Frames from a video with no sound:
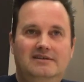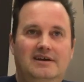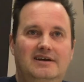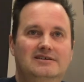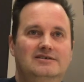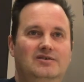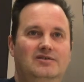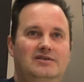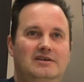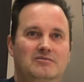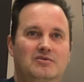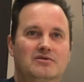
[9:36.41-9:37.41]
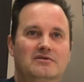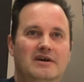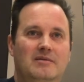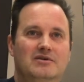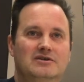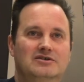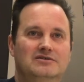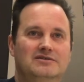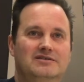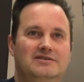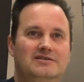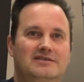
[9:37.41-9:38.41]
that you see more
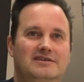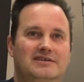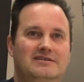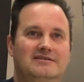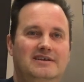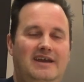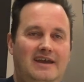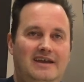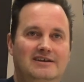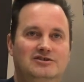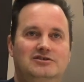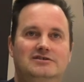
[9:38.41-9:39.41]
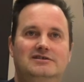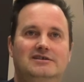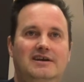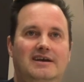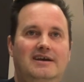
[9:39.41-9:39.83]
Aboriginals engaged